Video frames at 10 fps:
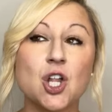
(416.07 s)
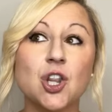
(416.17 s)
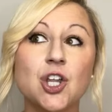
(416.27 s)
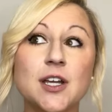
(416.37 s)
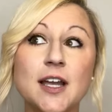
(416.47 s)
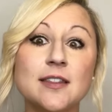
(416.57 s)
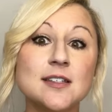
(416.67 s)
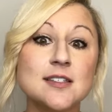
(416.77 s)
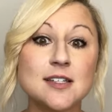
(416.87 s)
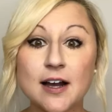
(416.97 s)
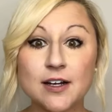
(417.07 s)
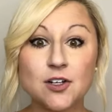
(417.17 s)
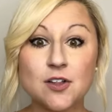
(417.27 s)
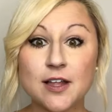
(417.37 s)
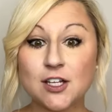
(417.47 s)
look at the
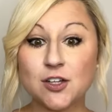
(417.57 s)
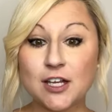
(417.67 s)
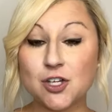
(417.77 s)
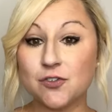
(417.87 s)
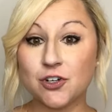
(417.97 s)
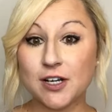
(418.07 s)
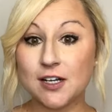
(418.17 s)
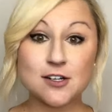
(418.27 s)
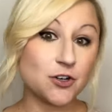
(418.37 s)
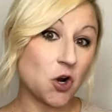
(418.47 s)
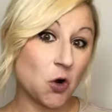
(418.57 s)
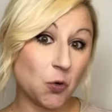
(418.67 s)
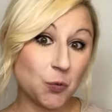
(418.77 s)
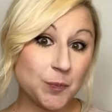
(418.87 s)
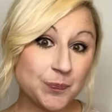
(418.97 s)
style that you created in your
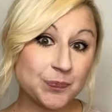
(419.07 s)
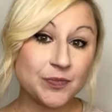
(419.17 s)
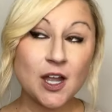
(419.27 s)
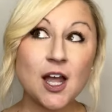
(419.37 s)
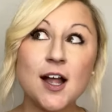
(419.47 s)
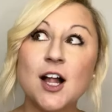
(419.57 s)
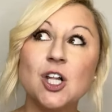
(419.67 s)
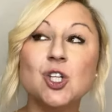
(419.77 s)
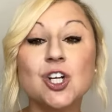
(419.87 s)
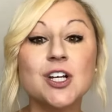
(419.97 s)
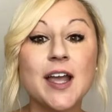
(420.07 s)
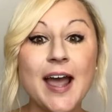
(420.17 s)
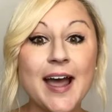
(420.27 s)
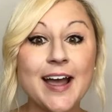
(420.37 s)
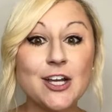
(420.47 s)
home, look
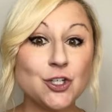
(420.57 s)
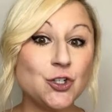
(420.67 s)
at